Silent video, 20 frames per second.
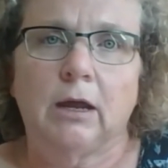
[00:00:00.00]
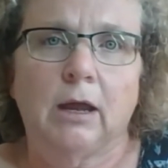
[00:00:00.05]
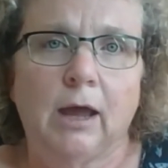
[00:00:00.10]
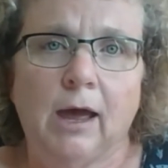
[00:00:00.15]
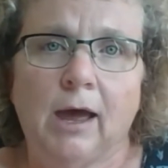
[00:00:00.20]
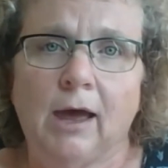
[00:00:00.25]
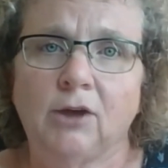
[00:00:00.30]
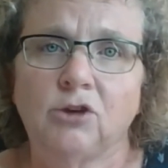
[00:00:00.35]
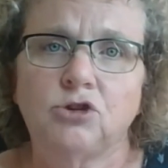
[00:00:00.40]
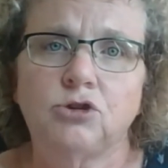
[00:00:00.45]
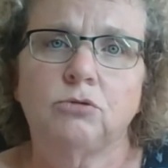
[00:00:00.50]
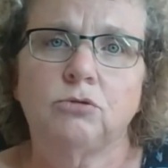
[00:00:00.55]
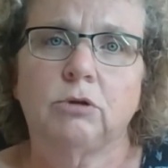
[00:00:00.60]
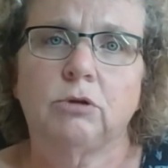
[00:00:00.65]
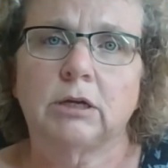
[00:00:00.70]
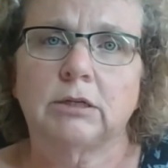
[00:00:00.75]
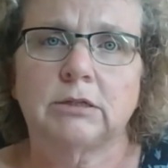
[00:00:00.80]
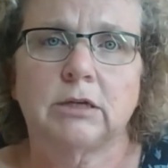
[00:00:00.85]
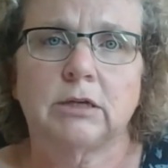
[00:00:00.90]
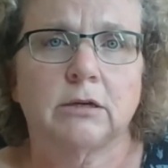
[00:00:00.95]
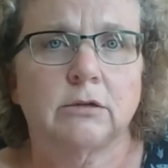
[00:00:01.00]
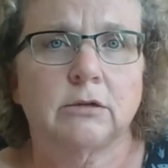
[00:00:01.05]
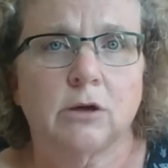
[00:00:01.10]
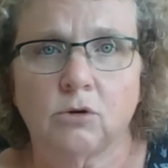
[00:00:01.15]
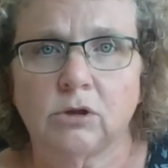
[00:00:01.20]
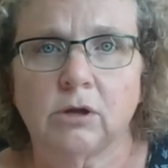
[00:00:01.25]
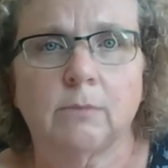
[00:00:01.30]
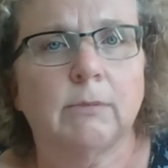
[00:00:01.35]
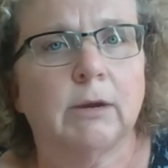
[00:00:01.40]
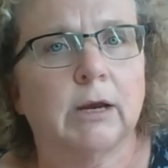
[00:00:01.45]
As you get to
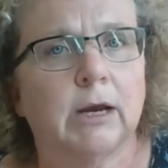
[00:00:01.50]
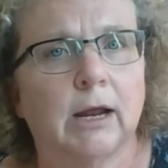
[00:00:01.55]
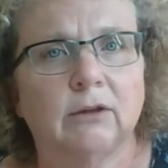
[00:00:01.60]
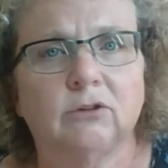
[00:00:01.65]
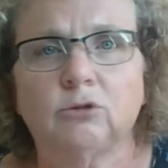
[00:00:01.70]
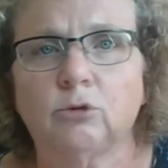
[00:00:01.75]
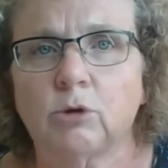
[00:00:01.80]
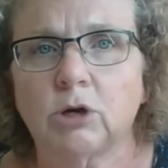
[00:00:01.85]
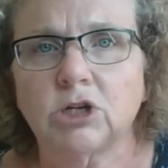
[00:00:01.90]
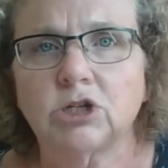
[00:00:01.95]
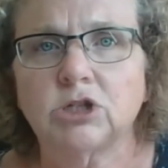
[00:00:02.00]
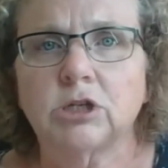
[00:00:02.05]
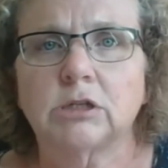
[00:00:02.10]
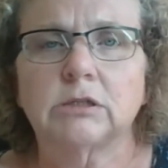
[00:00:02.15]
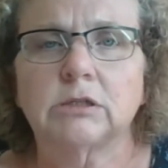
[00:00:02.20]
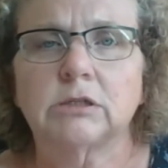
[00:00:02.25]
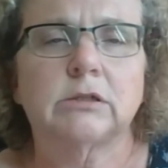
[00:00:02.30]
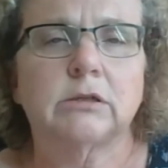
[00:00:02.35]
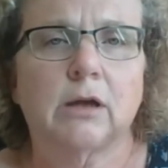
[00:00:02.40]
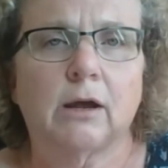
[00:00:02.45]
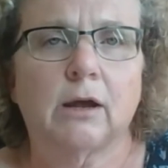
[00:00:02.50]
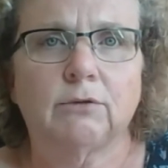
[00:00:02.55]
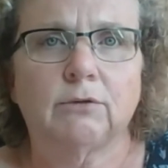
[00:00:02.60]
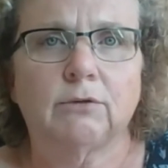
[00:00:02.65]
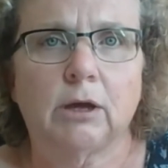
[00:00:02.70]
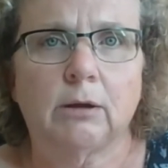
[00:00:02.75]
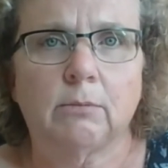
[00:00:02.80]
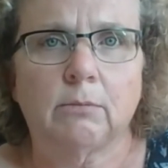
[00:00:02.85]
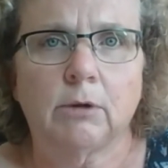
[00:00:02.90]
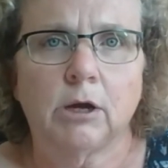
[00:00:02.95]
know them and ask questions of
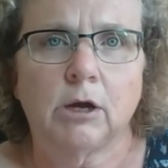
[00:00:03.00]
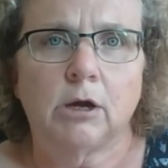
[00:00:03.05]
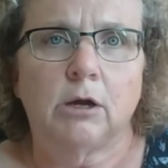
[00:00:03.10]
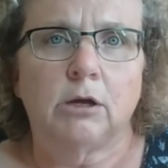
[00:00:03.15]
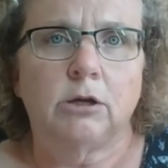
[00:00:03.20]
them,